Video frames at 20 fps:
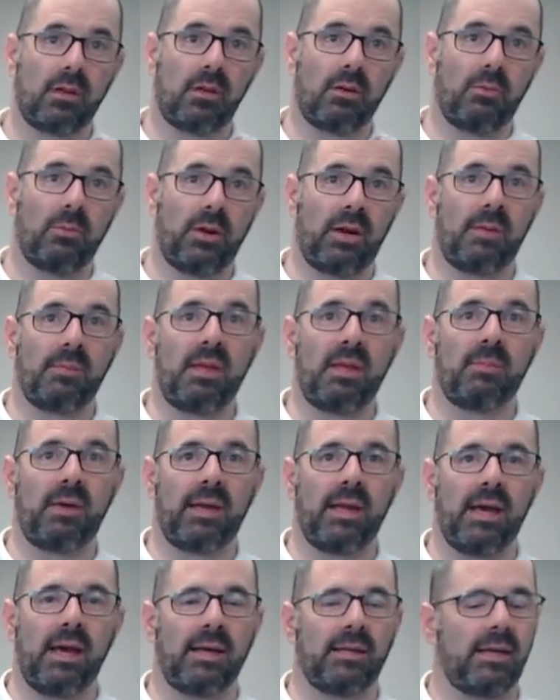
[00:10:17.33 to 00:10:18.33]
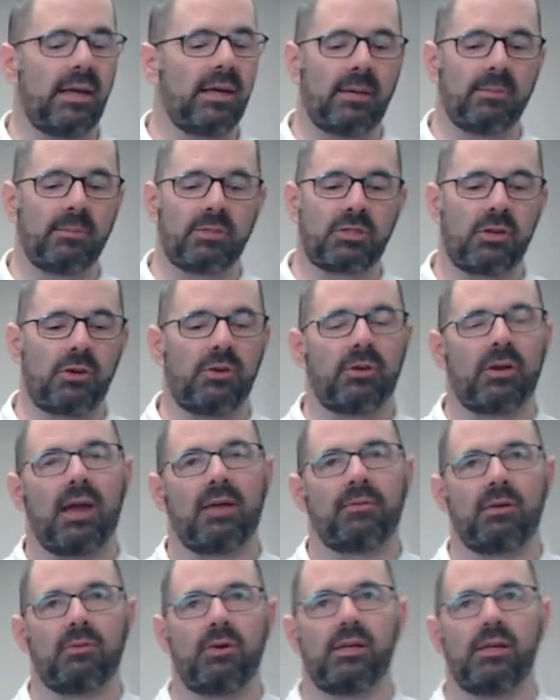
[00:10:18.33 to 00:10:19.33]
what I mean by that, and I'm sure
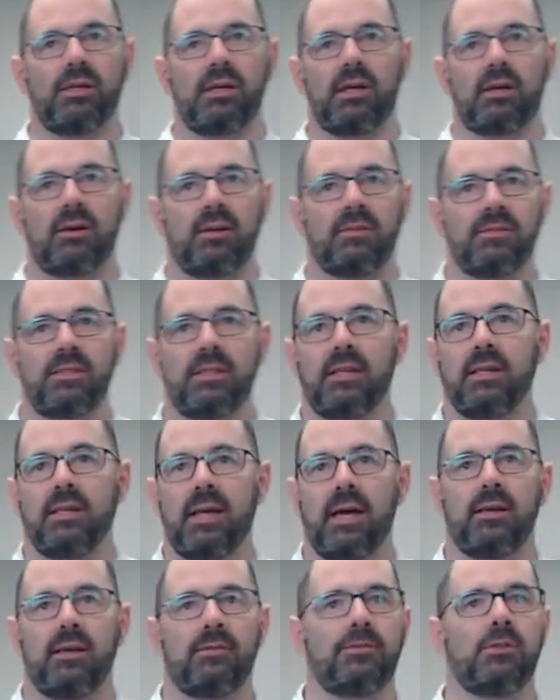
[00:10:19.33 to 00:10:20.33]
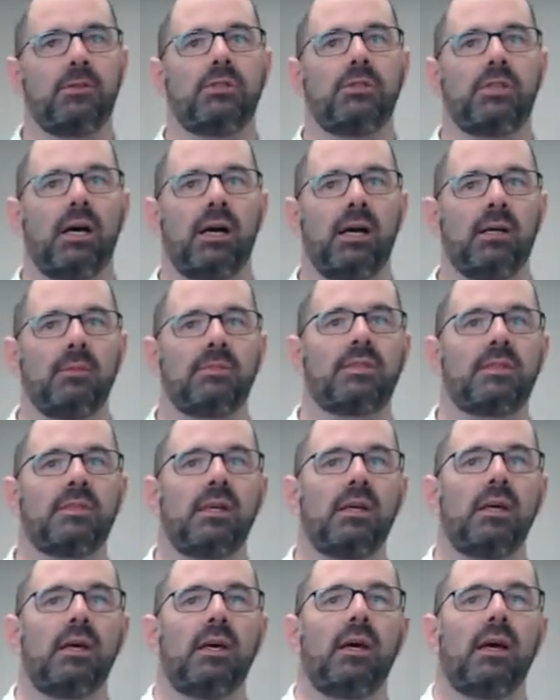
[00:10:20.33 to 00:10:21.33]
everyone here has seen that a few times,
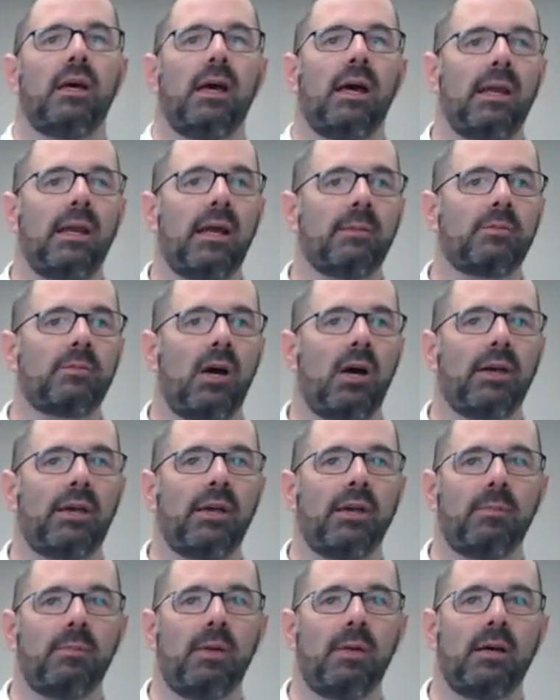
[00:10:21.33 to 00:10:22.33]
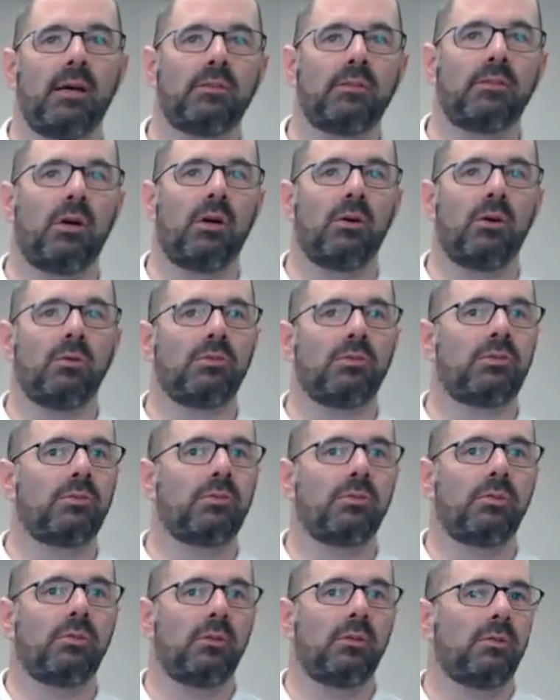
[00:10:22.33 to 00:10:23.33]
and I'm talking about
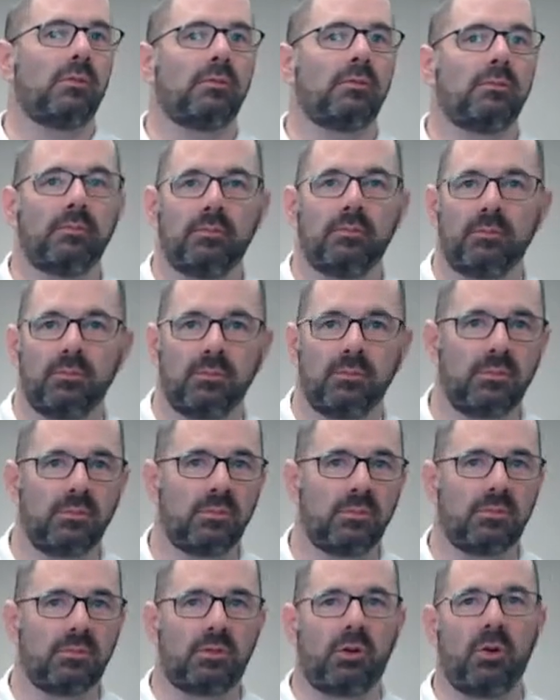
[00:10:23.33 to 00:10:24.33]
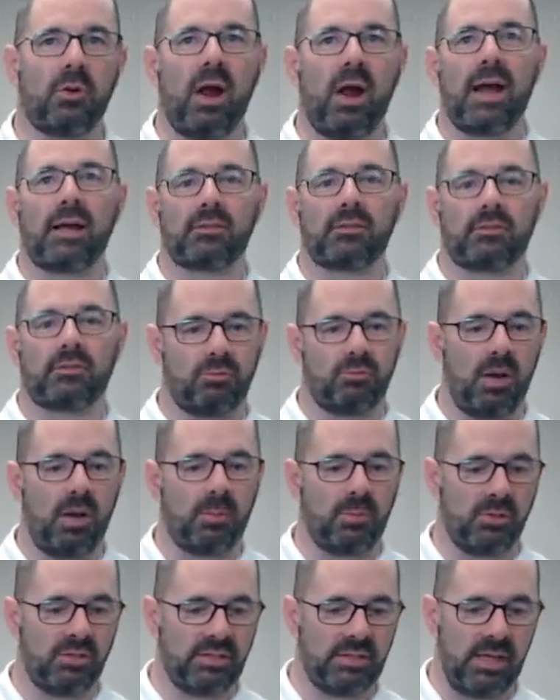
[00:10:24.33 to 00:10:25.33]
those cracked rubber
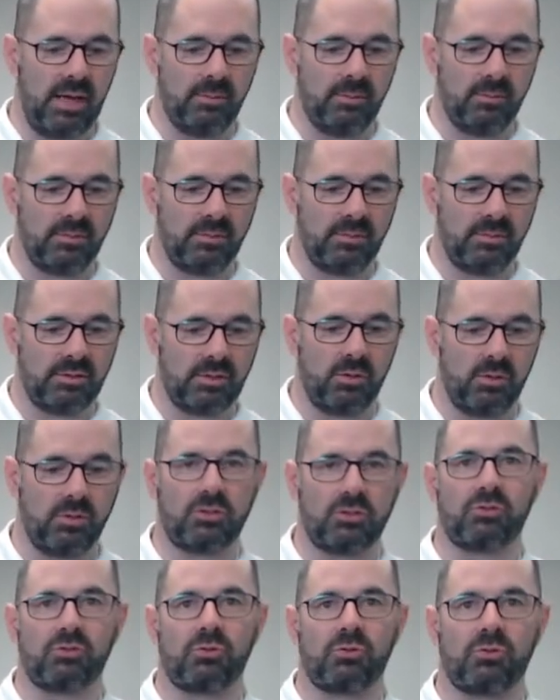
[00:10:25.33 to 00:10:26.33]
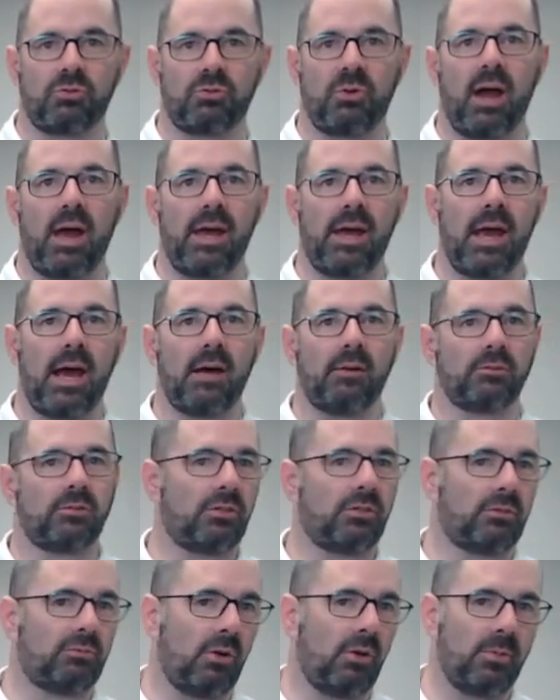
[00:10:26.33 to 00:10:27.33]
stems or dry out rubber
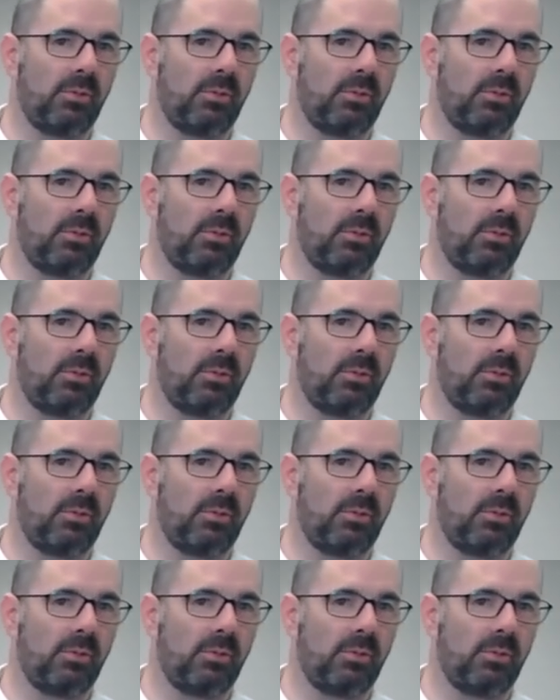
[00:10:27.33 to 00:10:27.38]
stems.